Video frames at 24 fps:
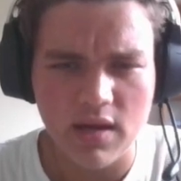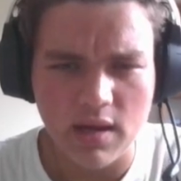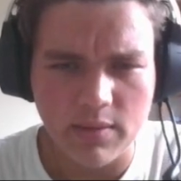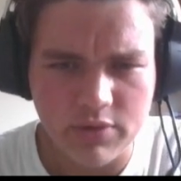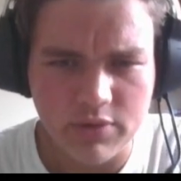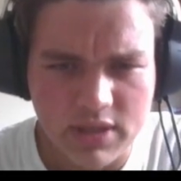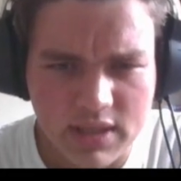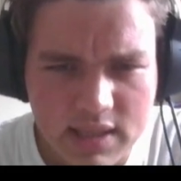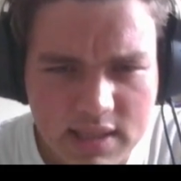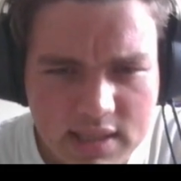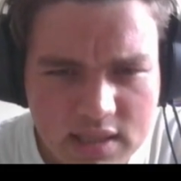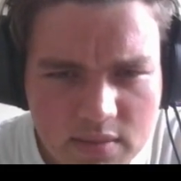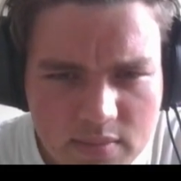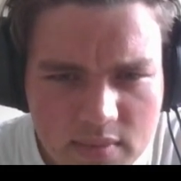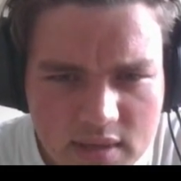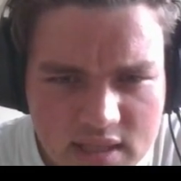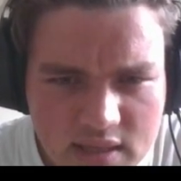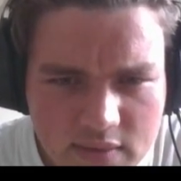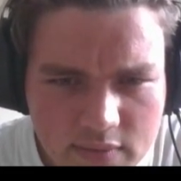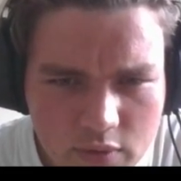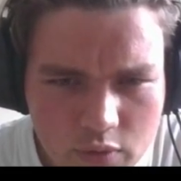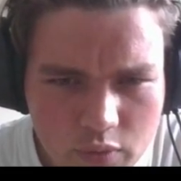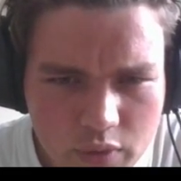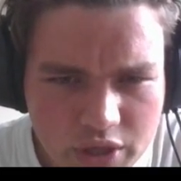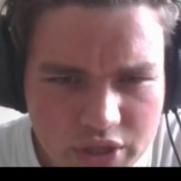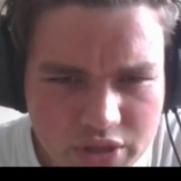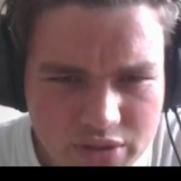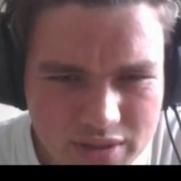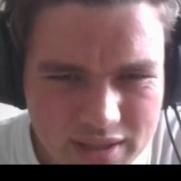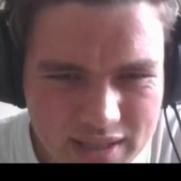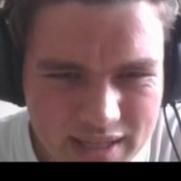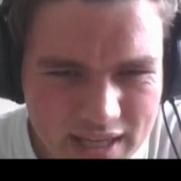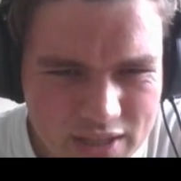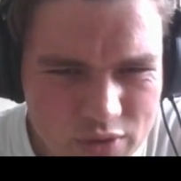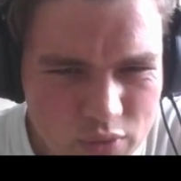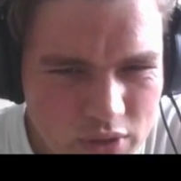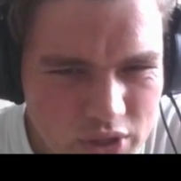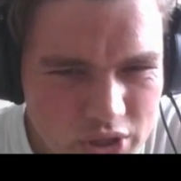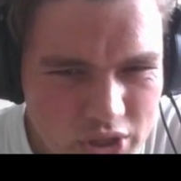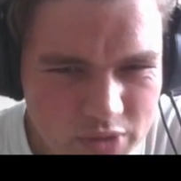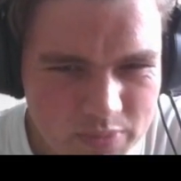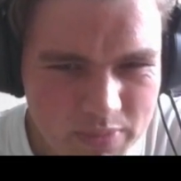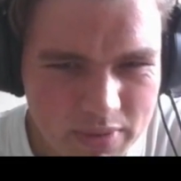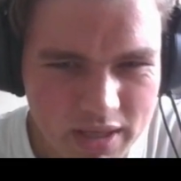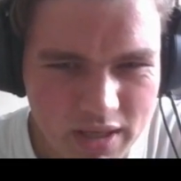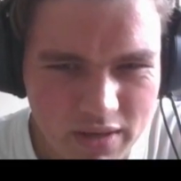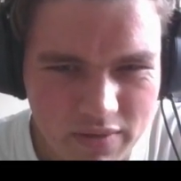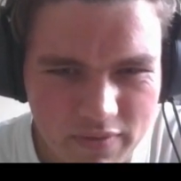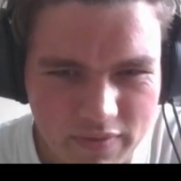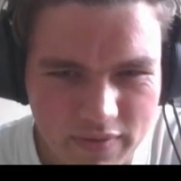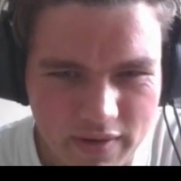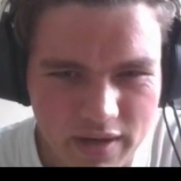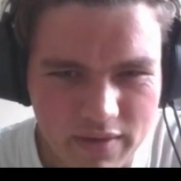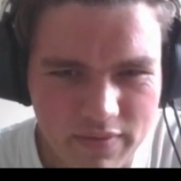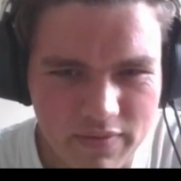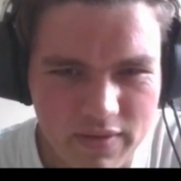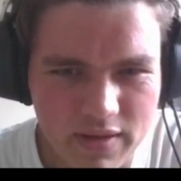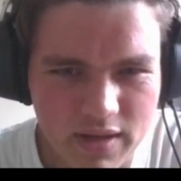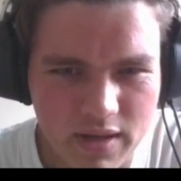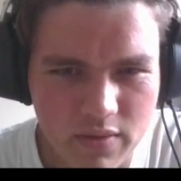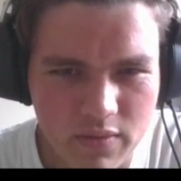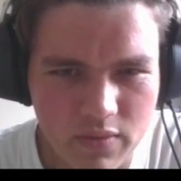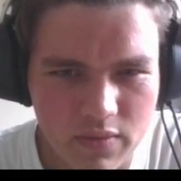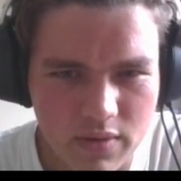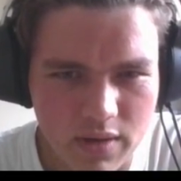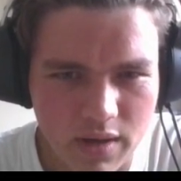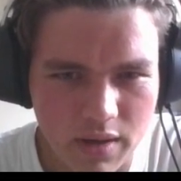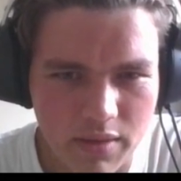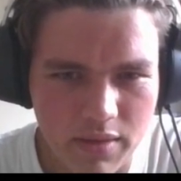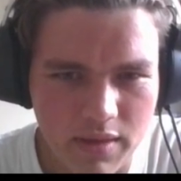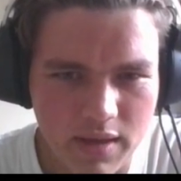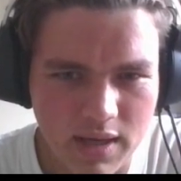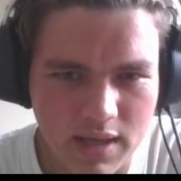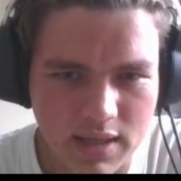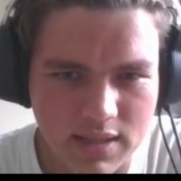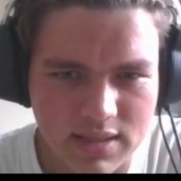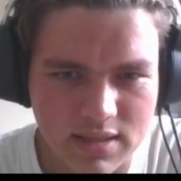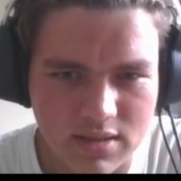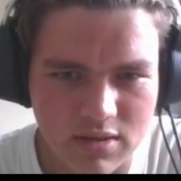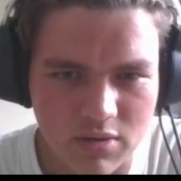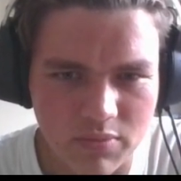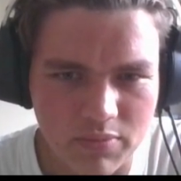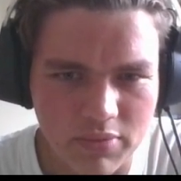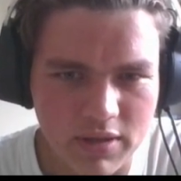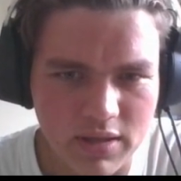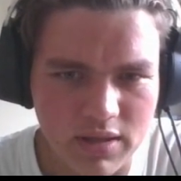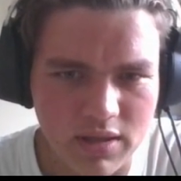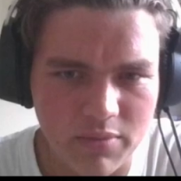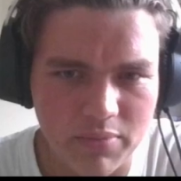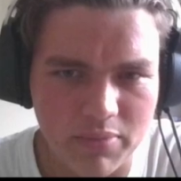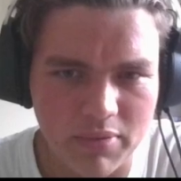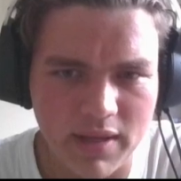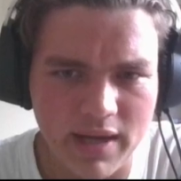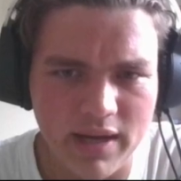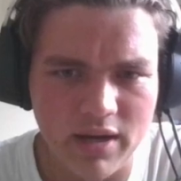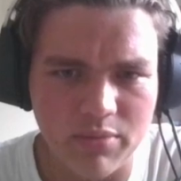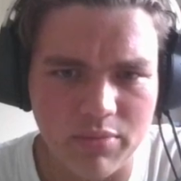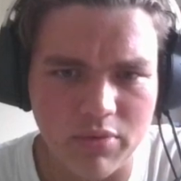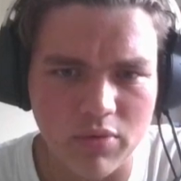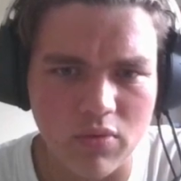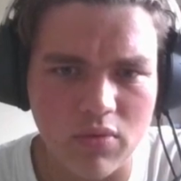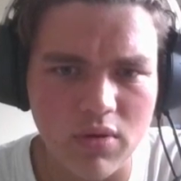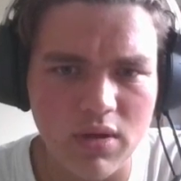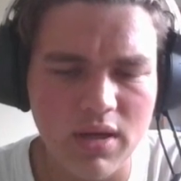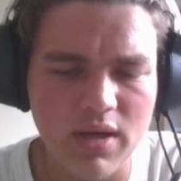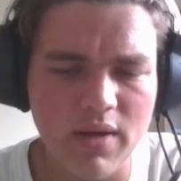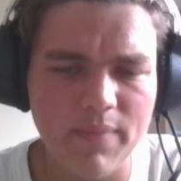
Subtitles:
I'm just asking myself a question. Can't we just play e5 now? I think it's completely playable.